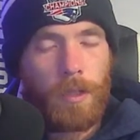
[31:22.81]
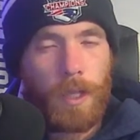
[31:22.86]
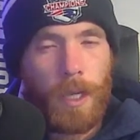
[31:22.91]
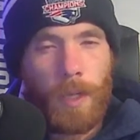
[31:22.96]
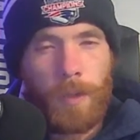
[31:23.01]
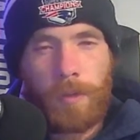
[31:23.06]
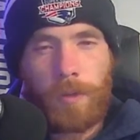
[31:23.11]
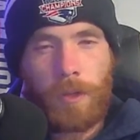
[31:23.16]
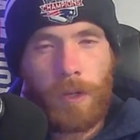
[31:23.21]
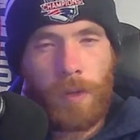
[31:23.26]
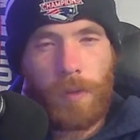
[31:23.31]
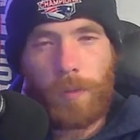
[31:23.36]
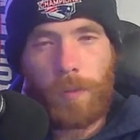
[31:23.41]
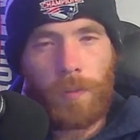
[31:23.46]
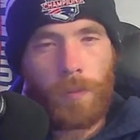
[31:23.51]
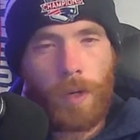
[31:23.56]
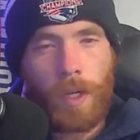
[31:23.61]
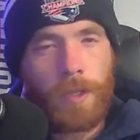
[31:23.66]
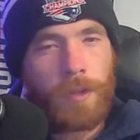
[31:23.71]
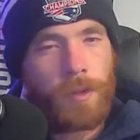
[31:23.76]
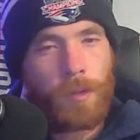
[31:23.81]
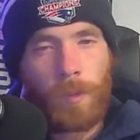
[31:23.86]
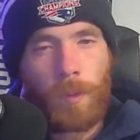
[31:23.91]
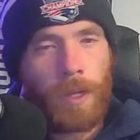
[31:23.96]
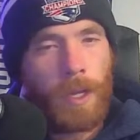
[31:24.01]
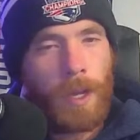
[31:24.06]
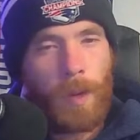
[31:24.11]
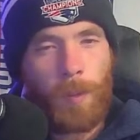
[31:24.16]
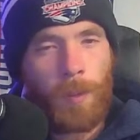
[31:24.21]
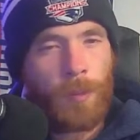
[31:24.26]
I don't write the
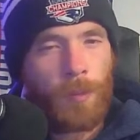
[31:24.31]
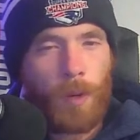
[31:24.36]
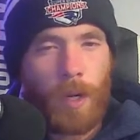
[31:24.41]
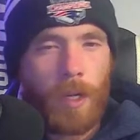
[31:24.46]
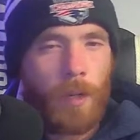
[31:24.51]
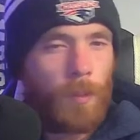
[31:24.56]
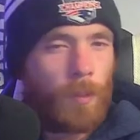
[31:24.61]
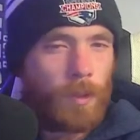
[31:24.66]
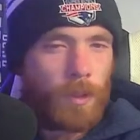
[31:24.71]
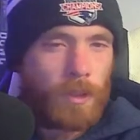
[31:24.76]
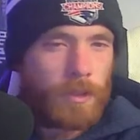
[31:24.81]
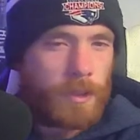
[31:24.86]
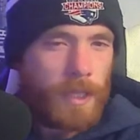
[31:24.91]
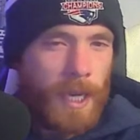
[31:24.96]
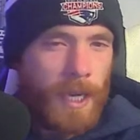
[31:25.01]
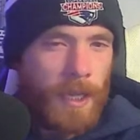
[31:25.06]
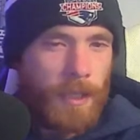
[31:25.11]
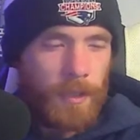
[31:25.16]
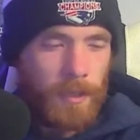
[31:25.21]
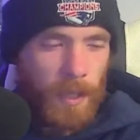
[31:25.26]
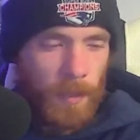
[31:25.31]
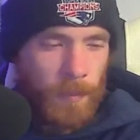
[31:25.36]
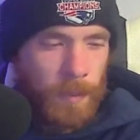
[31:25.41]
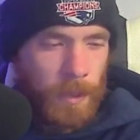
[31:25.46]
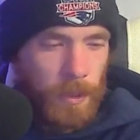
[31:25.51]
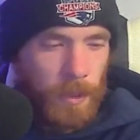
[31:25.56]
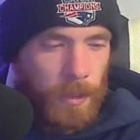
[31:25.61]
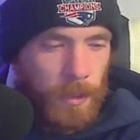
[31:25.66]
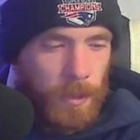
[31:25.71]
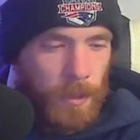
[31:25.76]
way I would write when it's
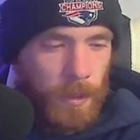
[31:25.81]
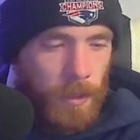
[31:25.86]
academic.